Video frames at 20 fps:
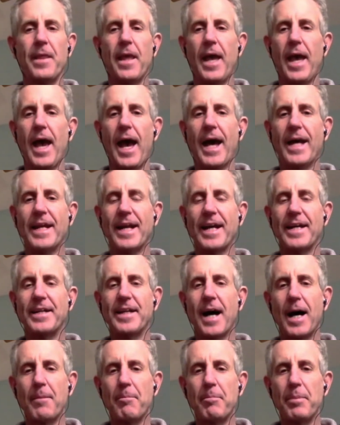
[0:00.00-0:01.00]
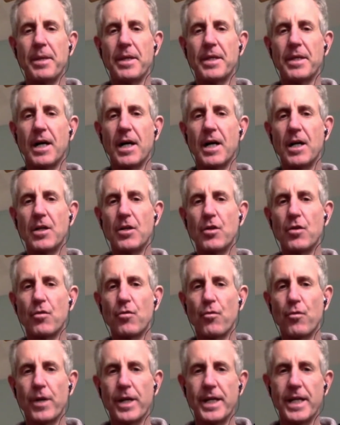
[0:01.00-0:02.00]
had I not begun
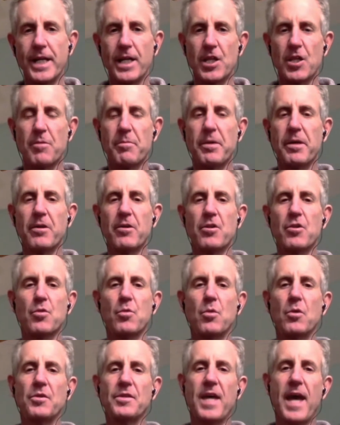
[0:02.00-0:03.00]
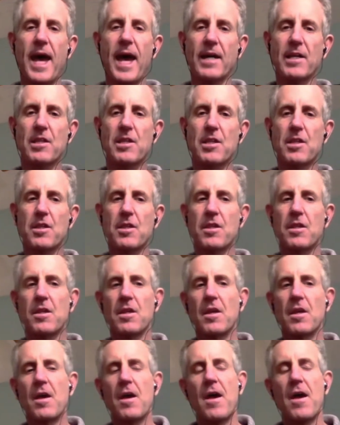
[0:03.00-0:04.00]
reading spiritual texts
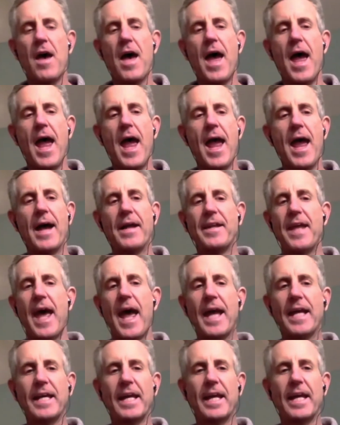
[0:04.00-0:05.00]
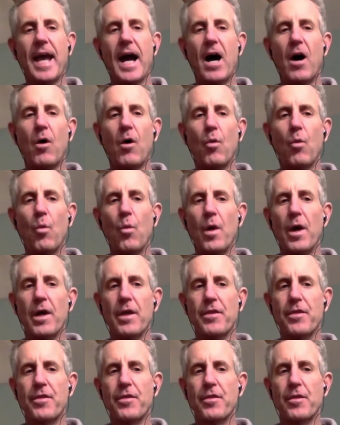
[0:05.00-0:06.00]
and hanging out
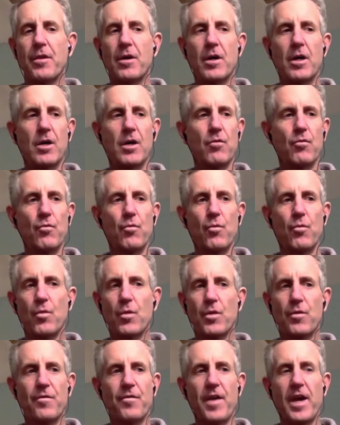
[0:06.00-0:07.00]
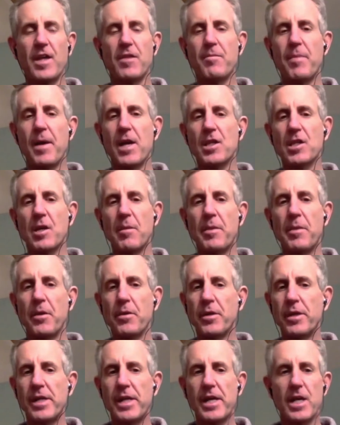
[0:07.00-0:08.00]
with faith-based
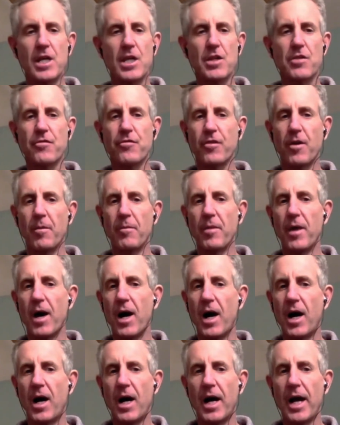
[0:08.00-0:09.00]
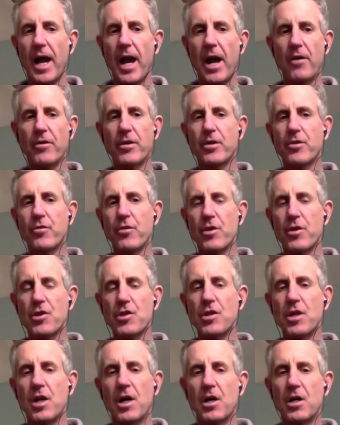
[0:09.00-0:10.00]
communities, from the Hare
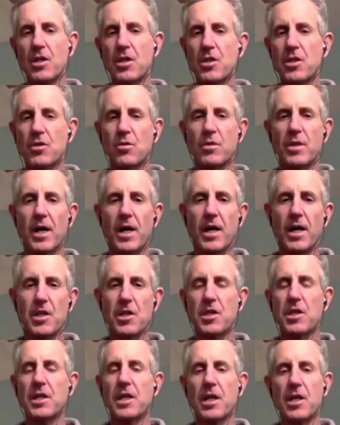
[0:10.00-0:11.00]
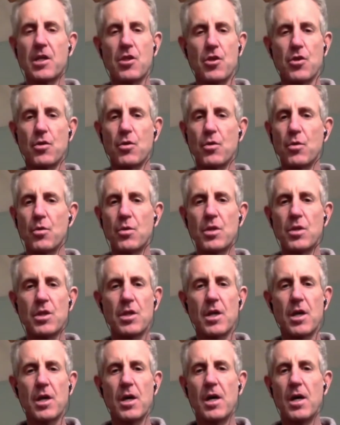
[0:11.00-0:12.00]
Krishnas to the Hasidic Jews
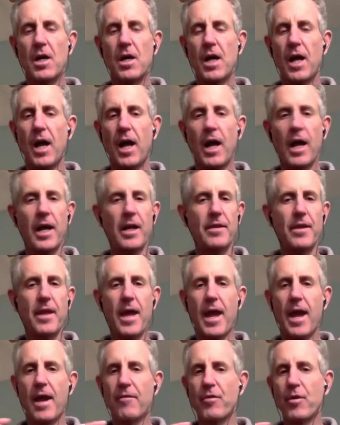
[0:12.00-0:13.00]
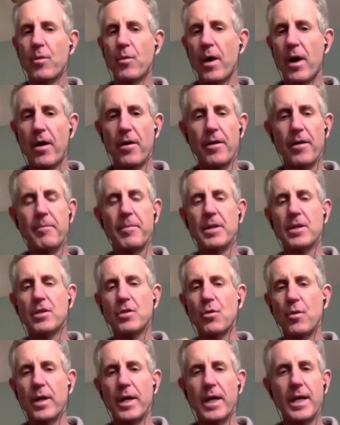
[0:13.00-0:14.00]
and everywhere in
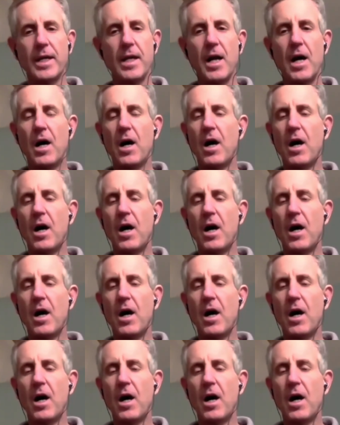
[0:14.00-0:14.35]
between,